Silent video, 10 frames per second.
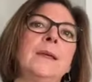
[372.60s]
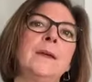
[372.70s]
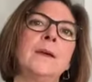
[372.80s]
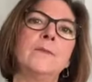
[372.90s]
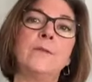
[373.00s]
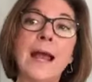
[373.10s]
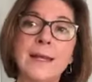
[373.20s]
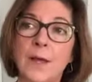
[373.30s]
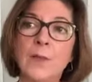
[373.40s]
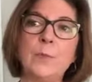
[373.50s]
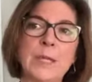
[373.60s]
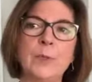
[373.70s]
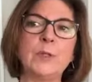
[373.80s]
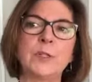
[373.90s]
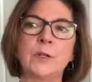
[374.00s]
find other
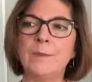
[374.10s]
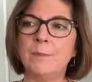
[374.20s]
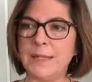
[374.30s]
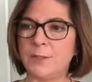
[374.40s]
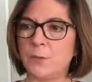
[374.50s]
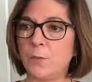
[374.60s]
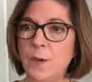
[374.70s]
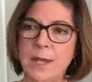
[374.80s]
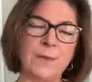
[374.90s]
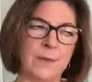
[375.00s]
people to commit with.